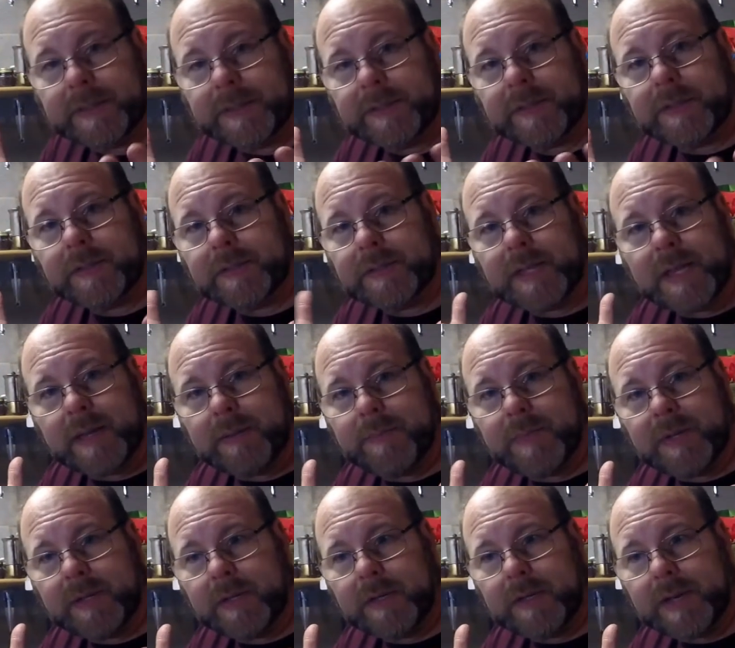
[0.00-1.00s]
It's going to take me
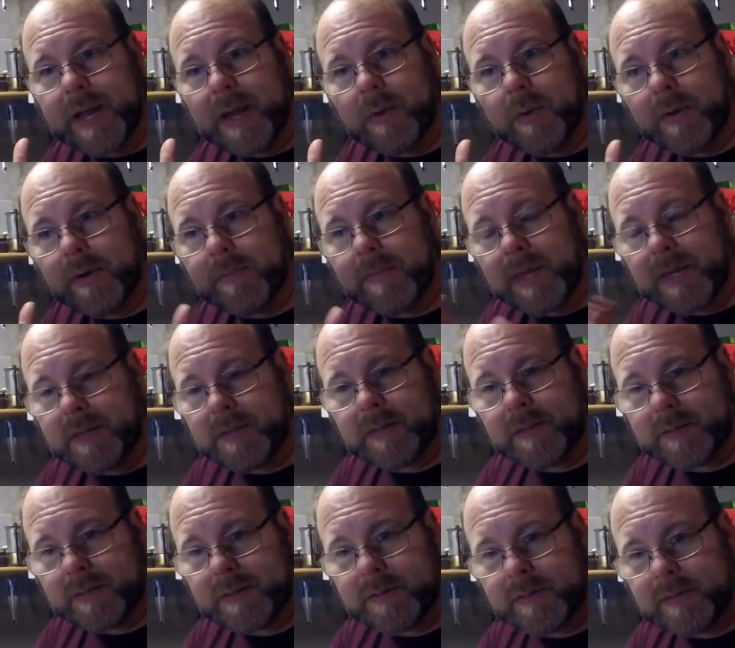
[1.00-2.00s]
a good hour to make
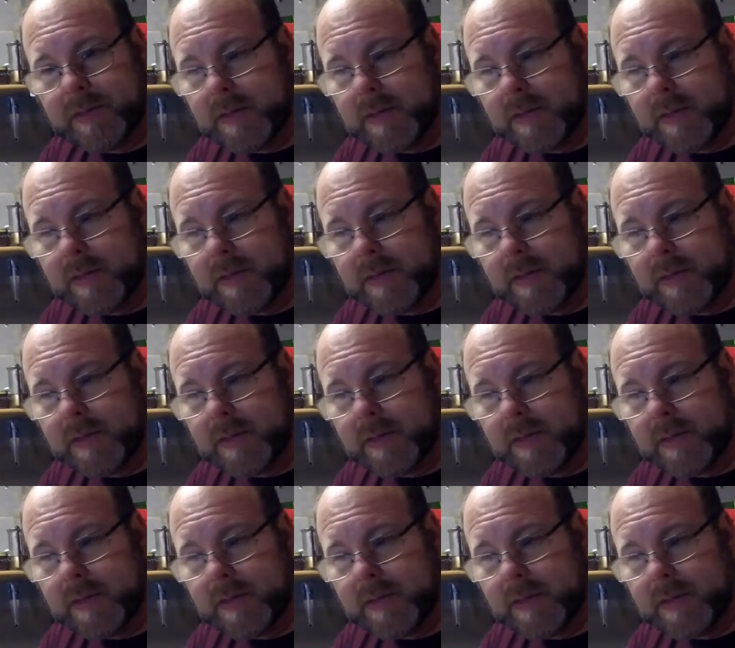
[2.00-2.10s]
this.